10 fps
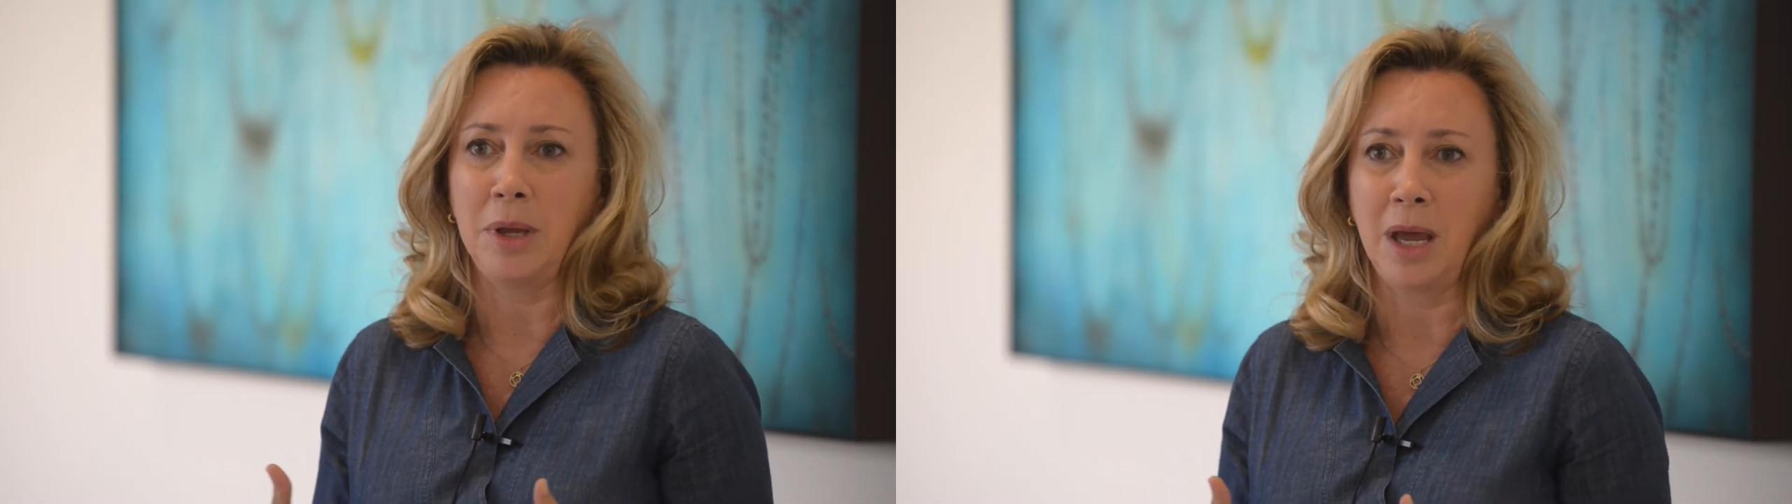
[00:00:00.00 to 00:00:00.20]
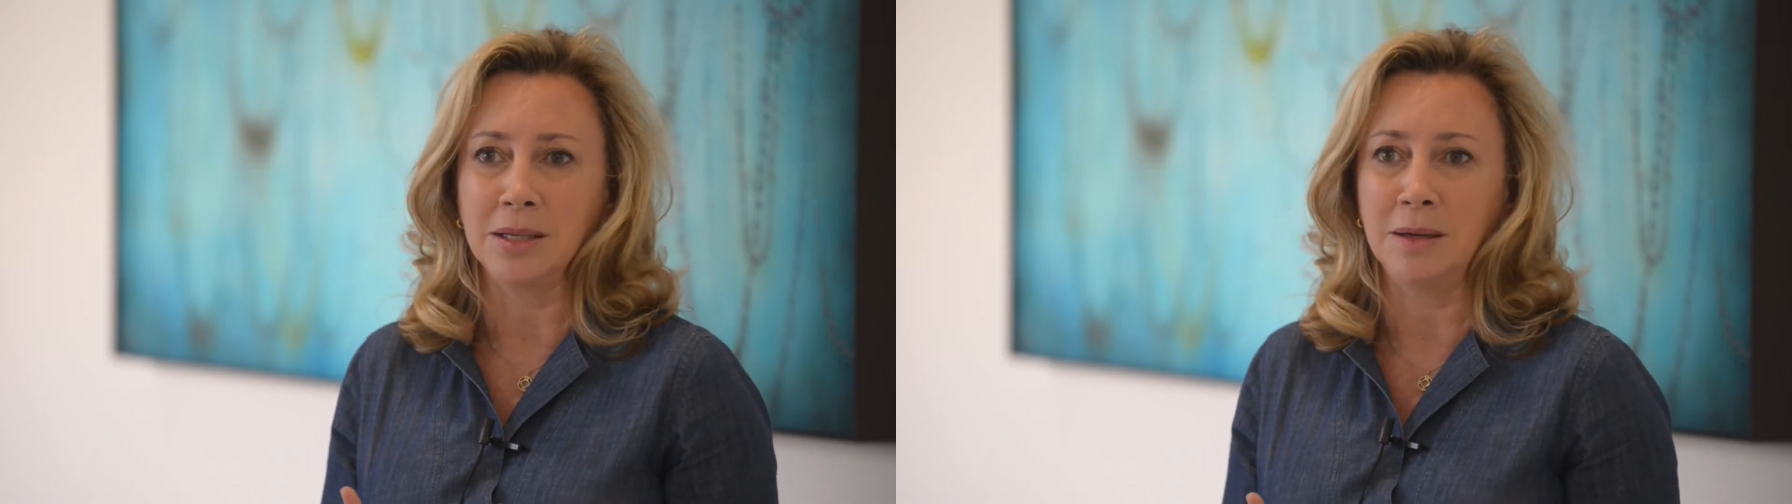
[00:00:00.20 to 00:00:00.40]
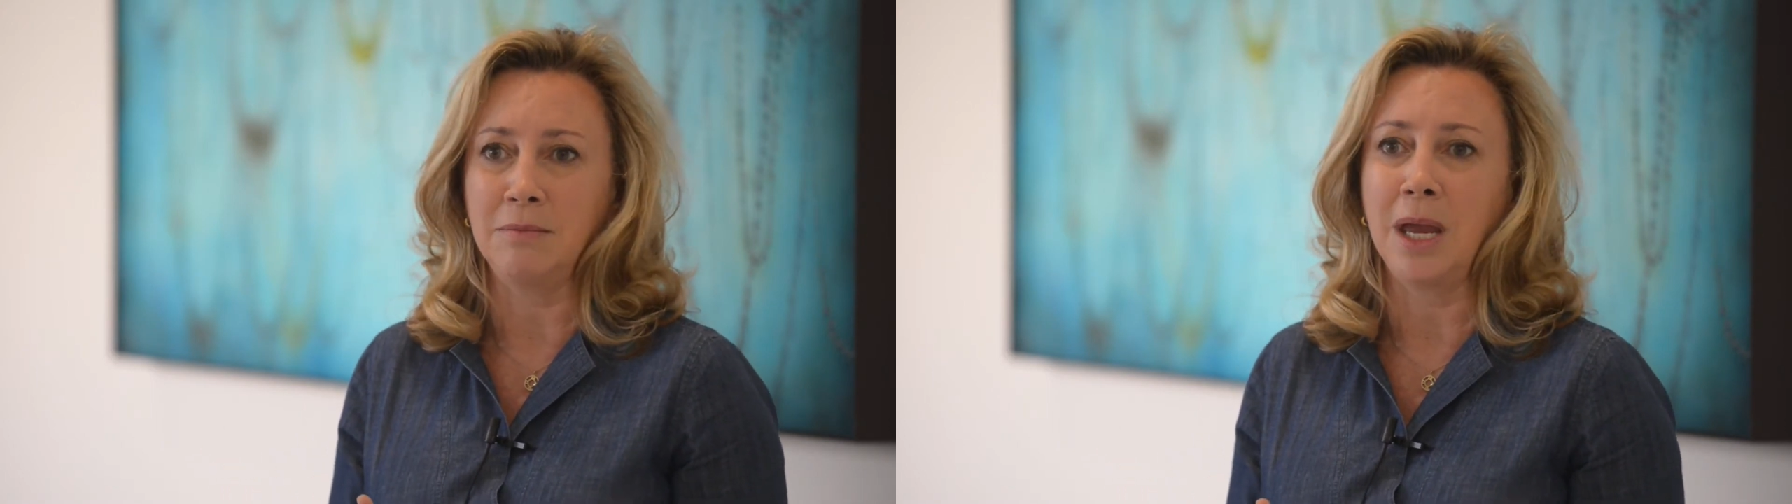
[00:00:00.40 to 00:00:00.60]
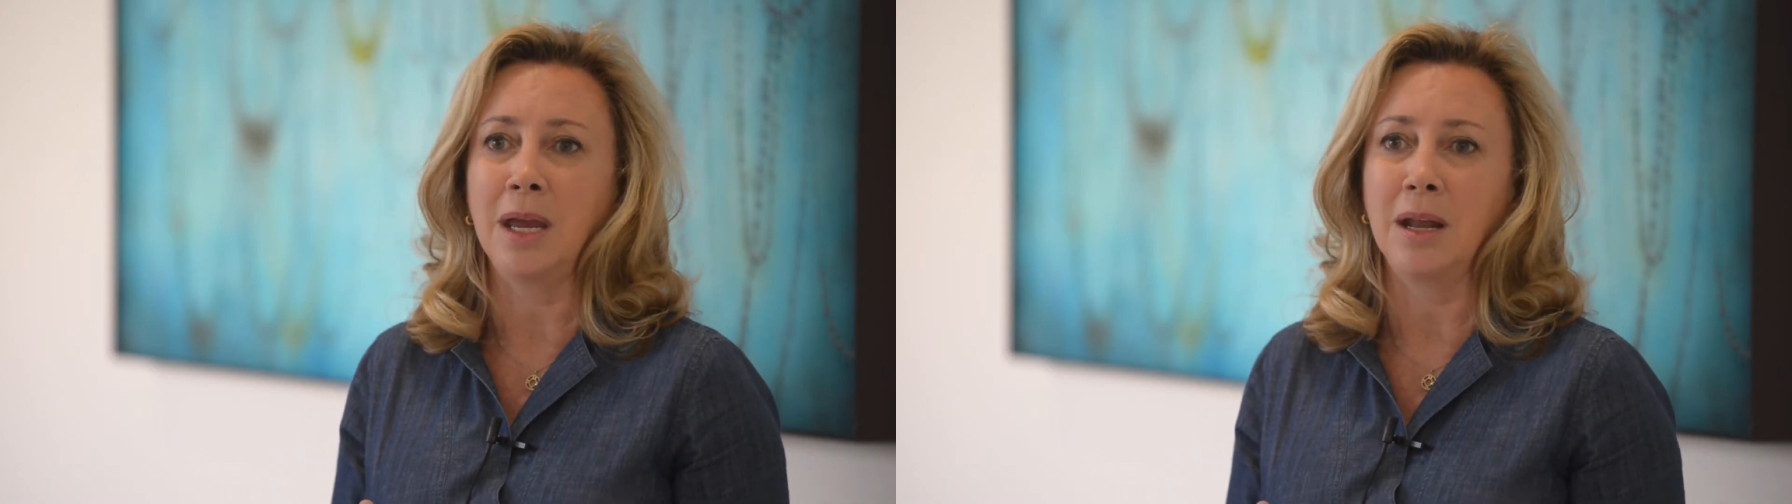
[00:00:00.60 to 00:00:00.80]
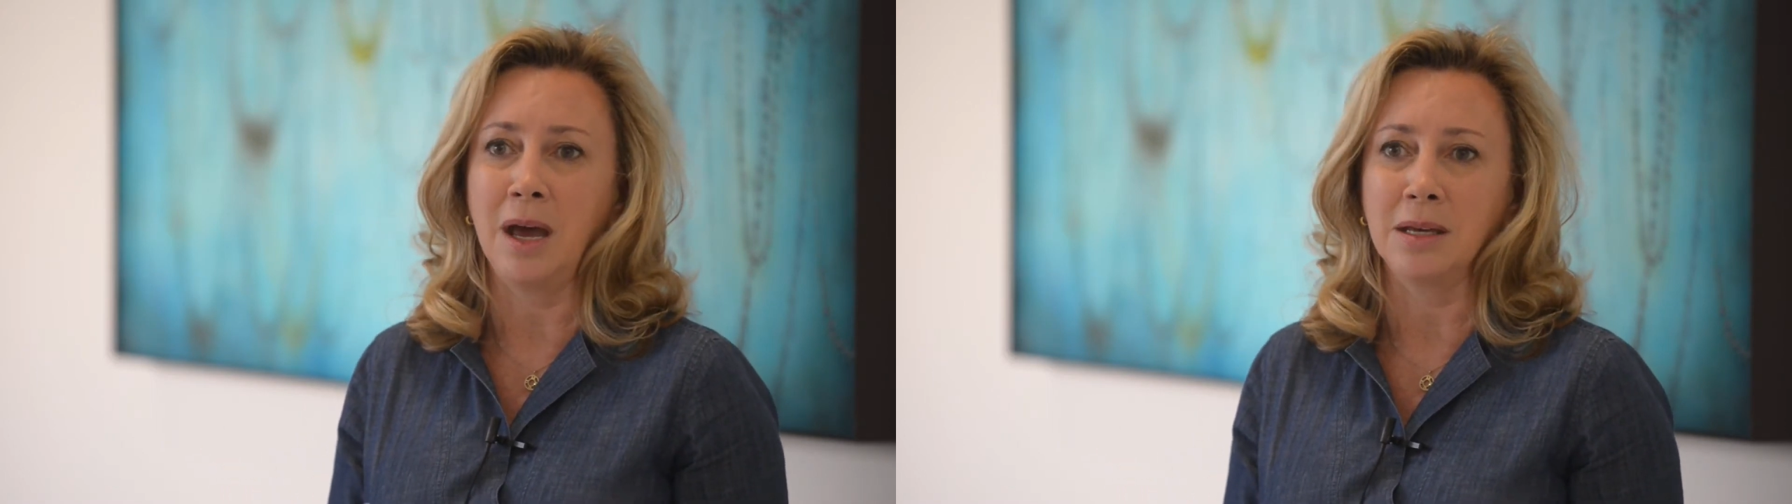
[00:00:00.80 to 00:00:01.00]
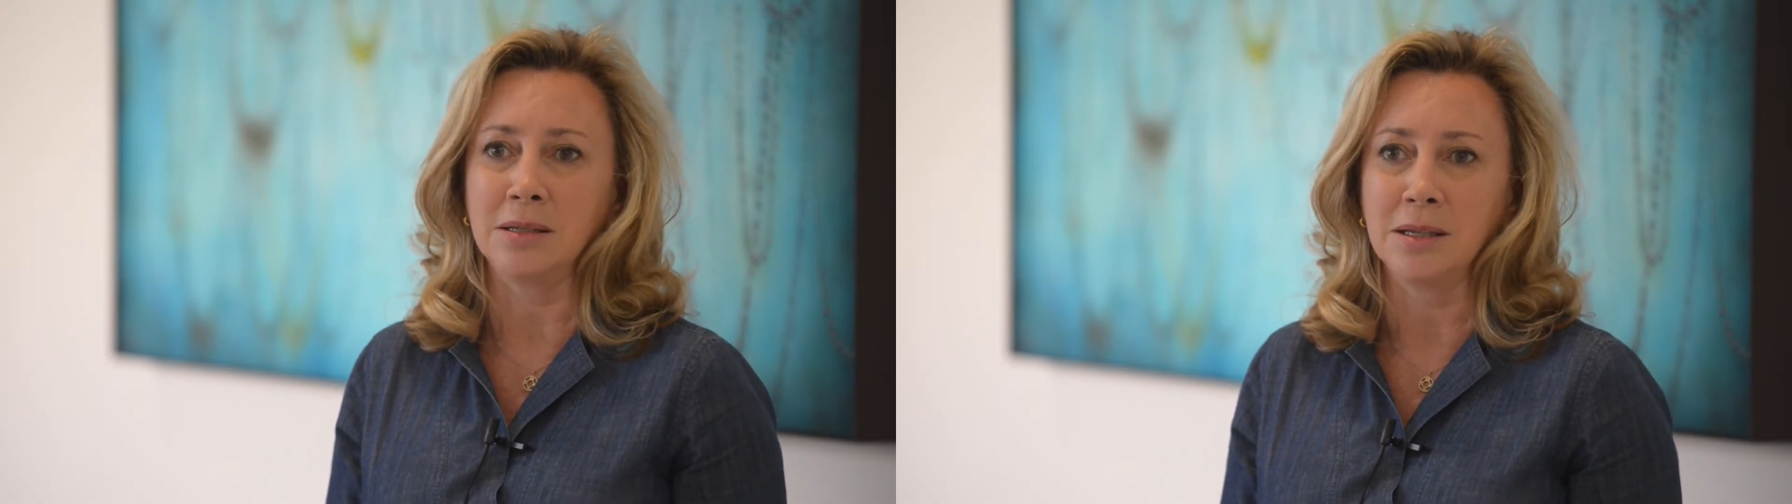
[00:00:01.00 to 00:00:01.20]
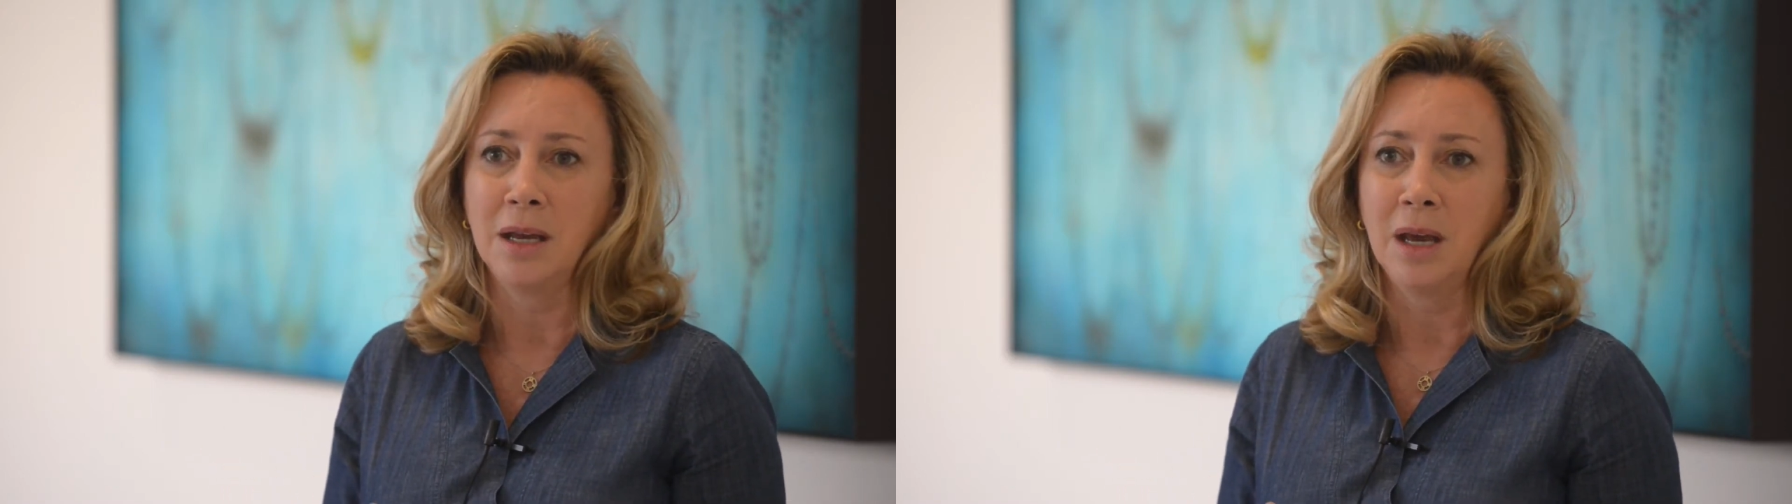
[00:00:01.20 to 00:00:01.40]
because it made us